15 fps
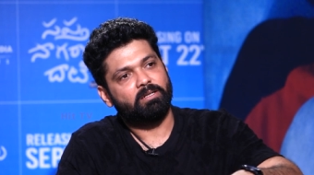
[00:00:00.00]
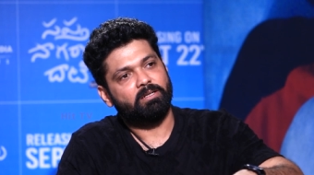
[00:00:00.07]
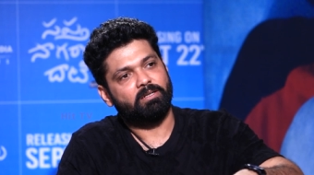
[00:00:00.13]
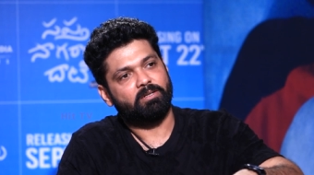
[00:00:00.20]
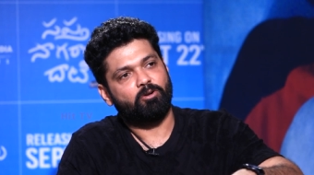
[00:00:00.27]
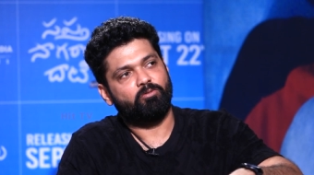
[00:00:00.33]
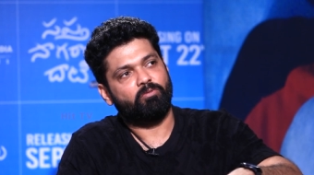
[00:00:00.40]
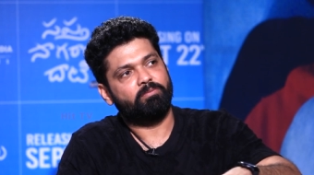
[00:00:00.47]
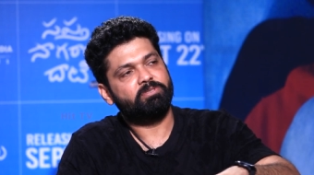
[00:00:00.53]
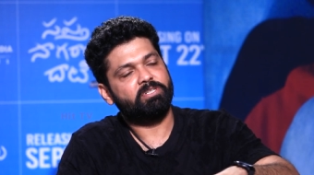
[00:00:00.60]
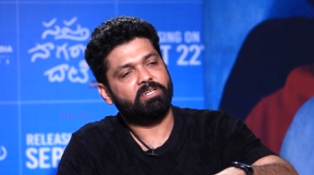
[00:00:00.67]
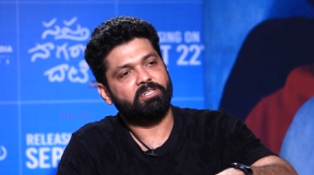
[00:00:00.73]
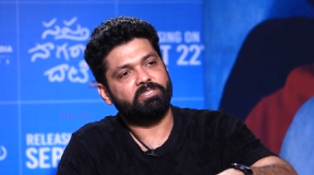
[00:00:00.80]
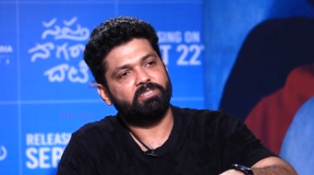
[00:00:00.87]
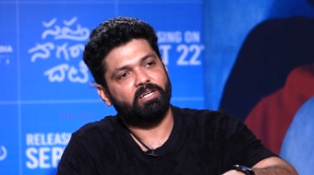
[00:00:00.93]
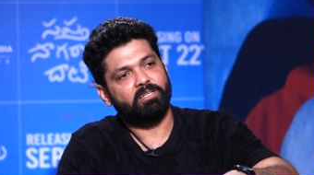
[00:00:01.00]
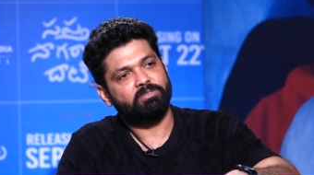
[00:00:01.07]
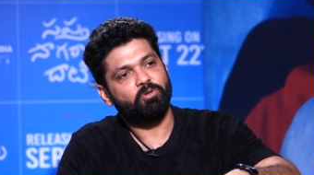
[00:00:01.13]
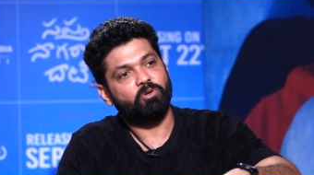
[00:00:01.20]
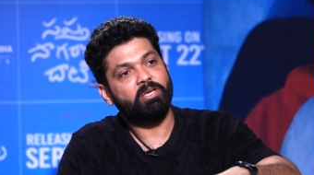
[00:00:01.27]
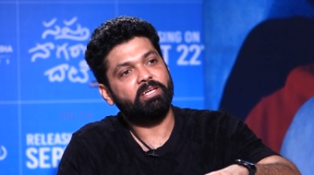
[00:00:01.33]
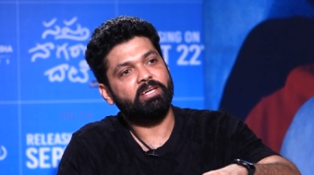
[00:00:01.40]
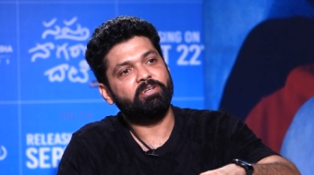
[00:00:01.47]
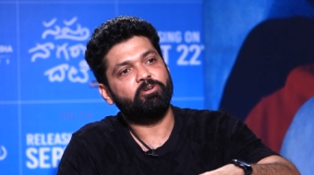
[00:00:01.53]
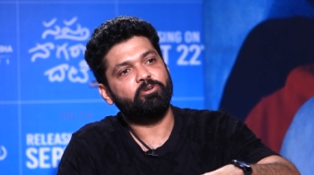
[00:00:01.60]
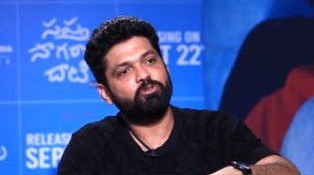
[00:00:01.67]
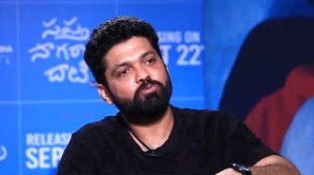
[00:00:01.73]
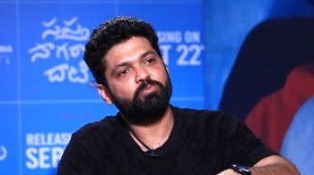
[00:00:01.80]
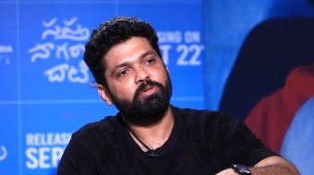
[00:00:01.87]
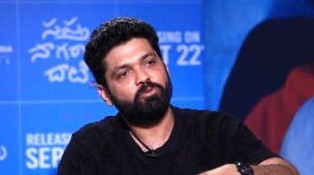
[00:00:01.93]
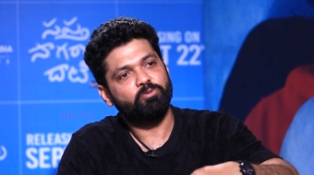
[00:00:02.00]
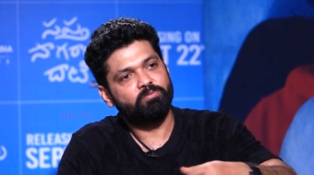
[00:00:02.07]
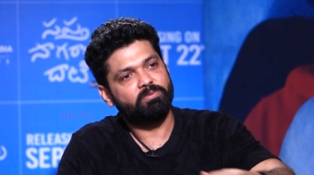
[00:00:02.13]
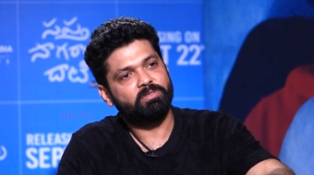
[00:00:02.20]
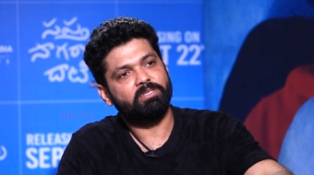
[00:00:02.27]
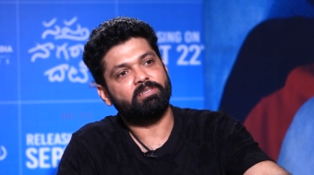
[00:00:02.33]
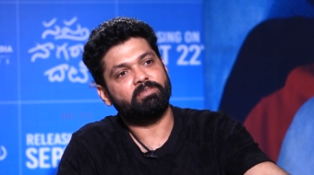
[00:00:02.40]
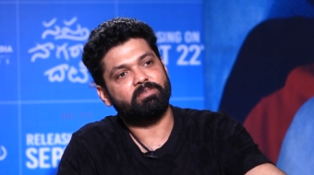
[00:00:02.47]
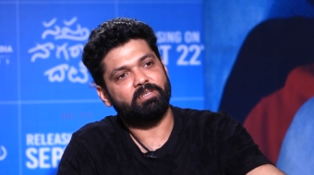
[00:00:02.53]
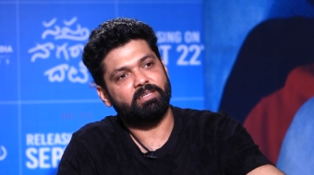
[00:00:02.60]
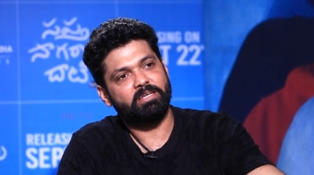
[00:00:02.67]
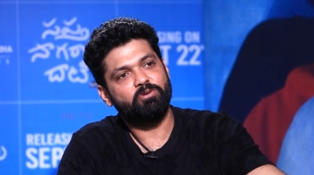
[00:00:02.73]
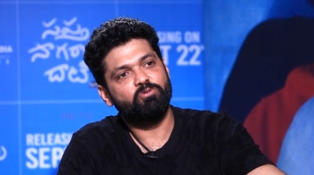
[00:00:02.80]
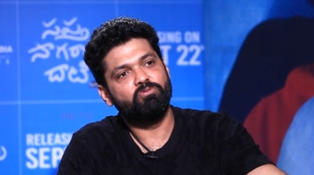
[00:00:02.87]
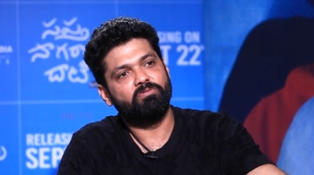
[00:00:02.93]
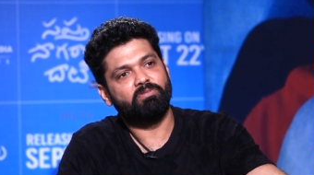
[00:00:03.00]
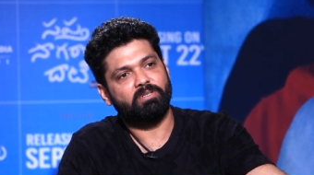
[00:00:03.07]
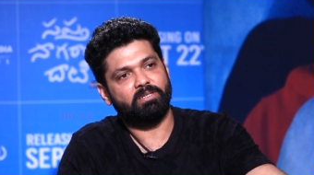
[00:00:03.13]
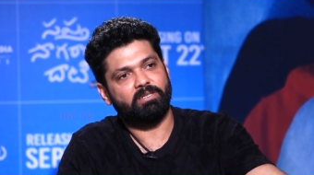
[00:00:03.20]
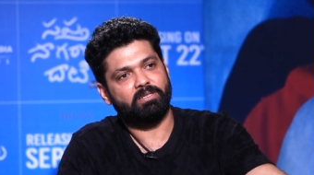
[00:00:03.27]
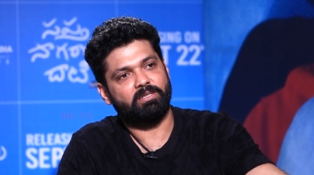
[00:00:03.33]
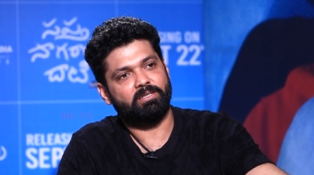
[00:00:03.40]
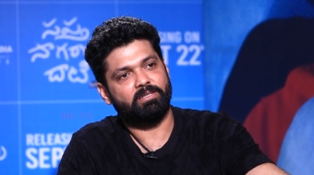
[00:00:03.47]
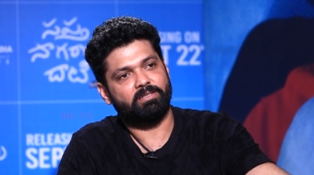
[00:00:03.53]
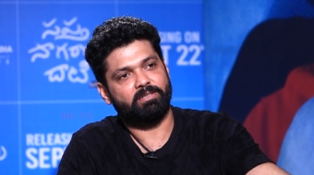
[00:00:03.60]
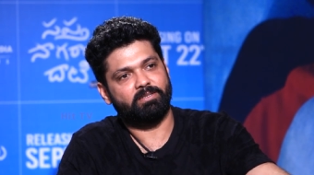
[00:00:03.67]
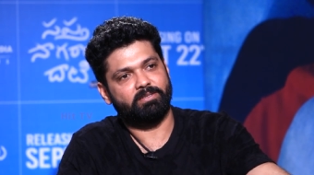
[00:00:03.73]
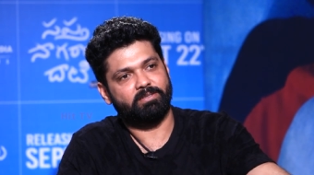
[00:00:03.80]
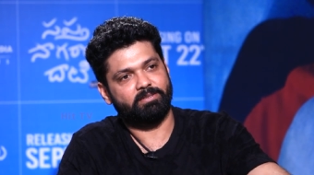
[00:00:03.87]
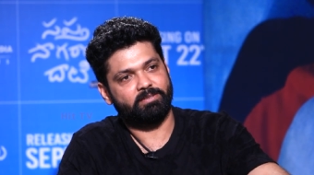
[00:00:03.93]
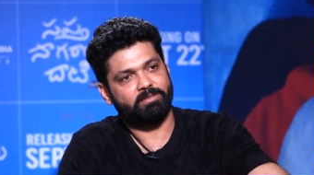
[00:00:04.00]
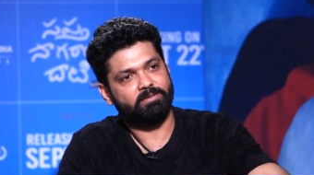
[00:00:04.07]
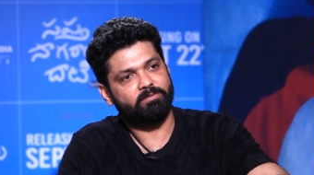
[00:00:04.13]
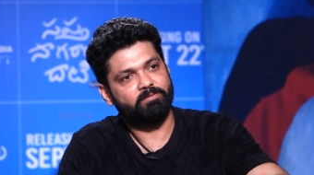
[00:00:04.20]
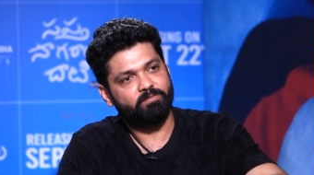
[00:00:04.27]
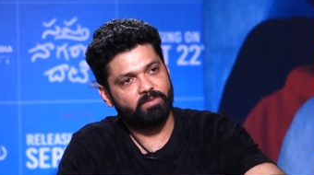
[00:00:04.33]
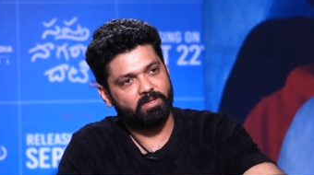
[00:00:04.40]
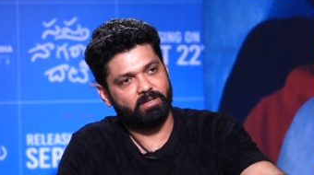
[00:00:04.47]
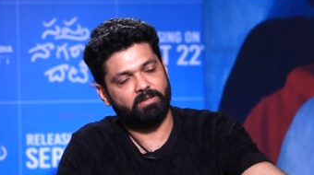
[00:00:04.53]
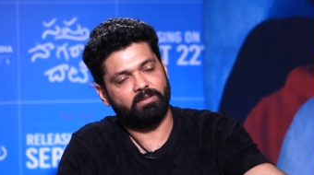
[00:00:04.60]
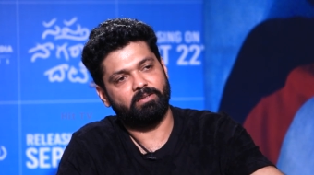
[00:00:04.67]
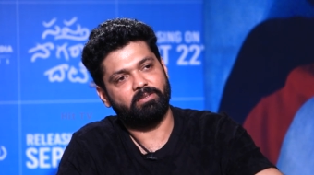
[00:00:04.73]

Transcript: uh, called Vamshi Krishna. So he introduced me to the new uh, uh,